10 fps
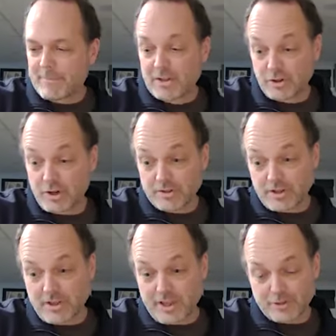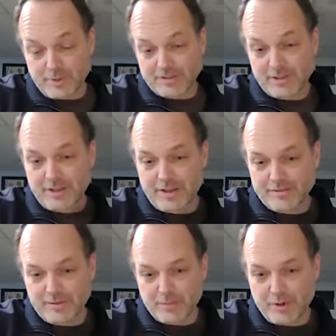So anyways, yeah, so basically you have
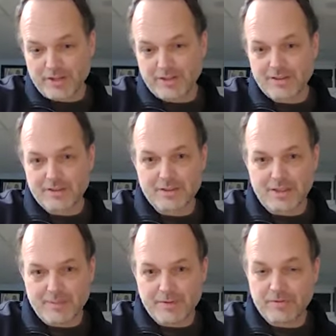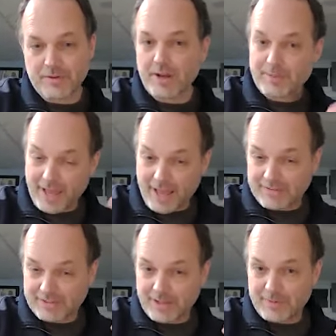to bring the MP3 up a half
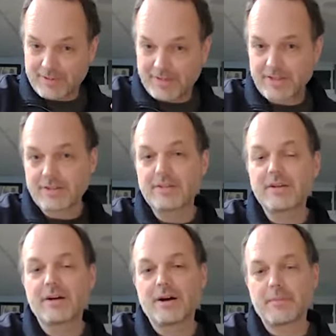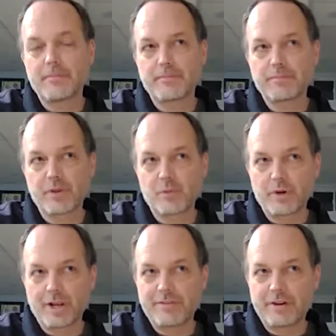step, and then what
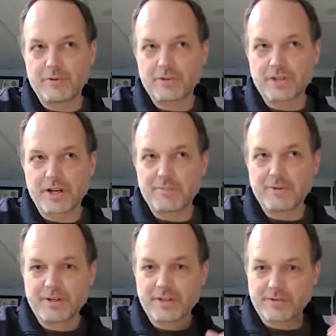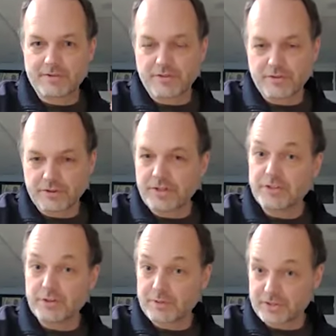I found was up another
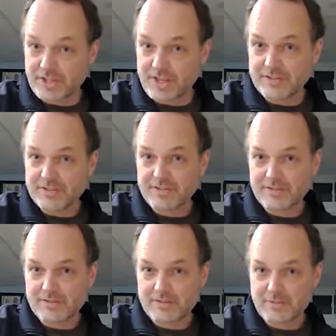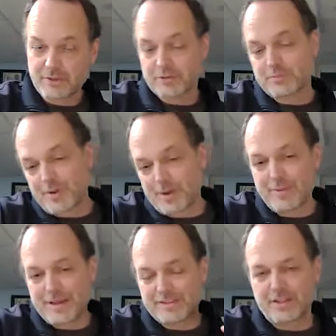32%, which is
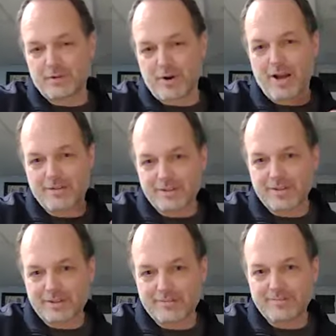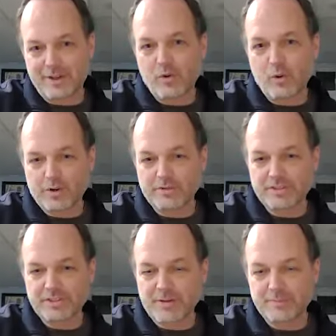basically around a quarter of a
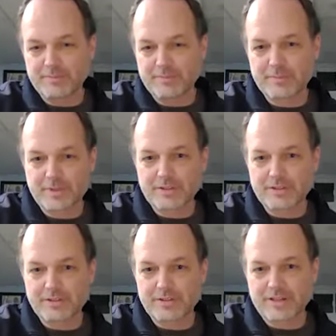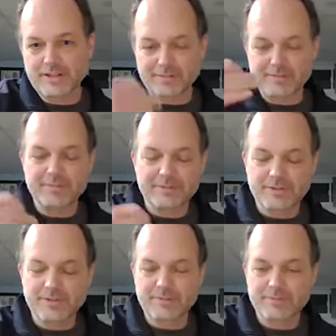step to get it up
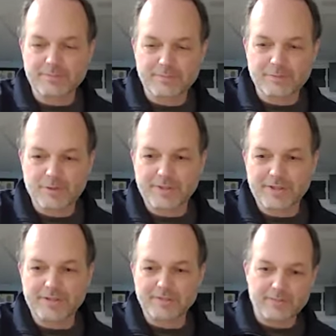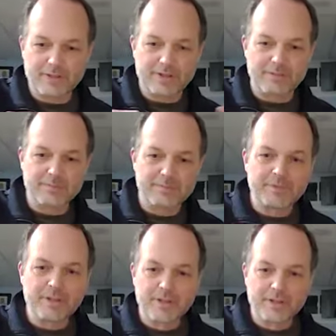to be in
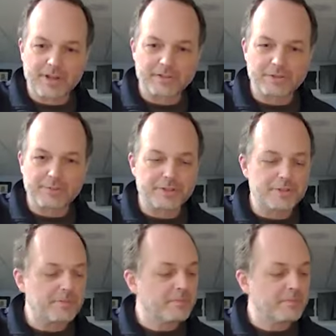concert pitch.